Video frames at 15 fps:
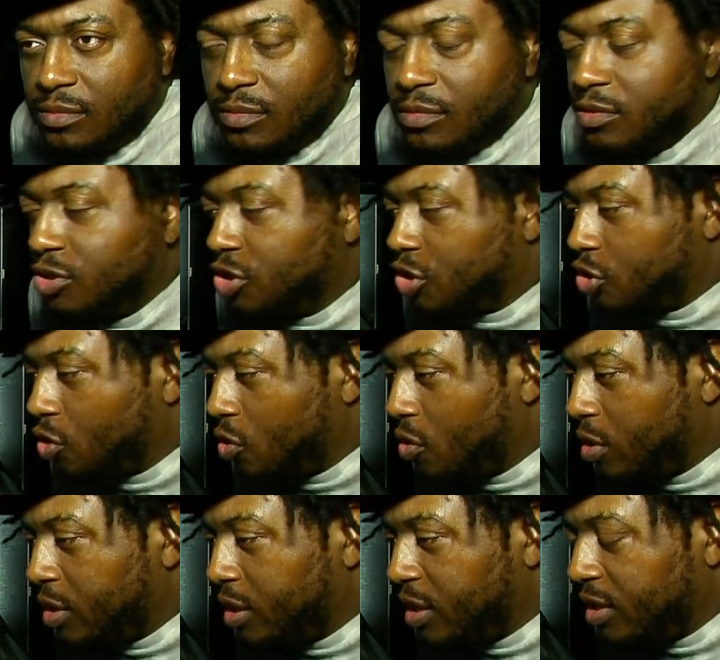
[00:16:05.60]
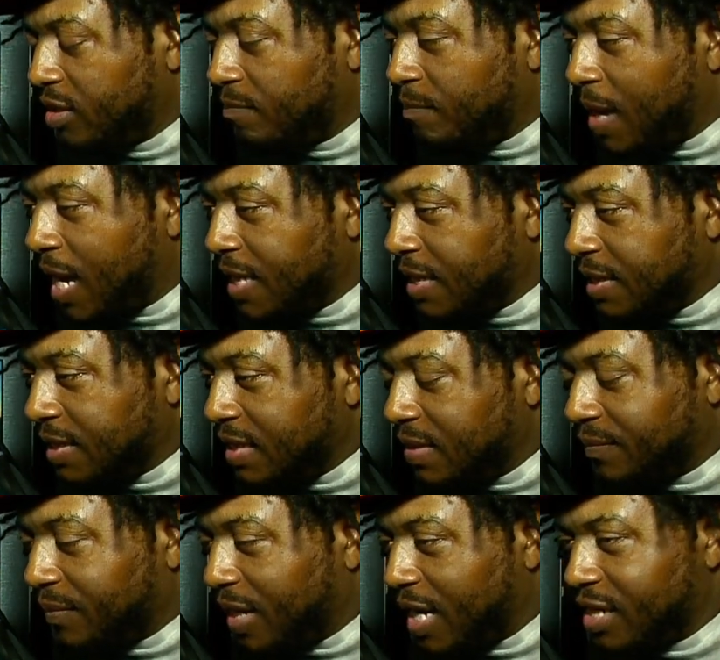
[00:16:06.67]
destroyed the Mayan
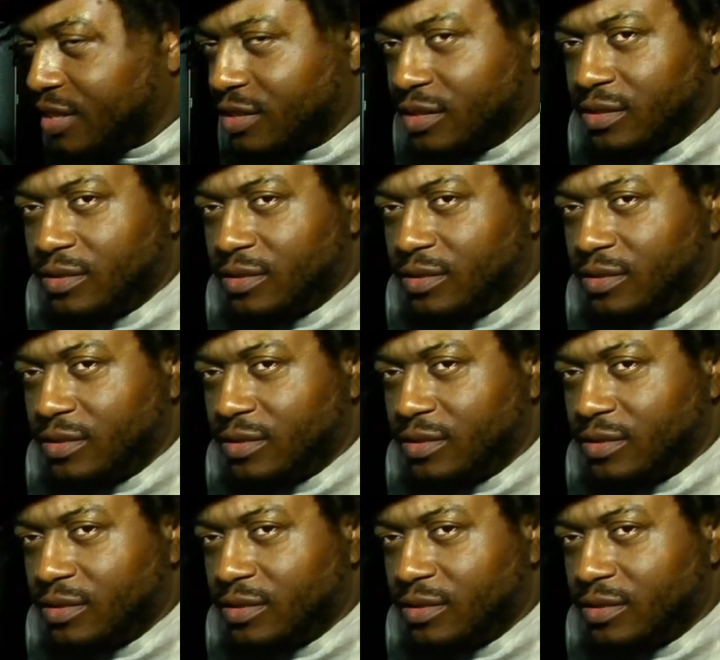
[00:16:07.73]
Empire,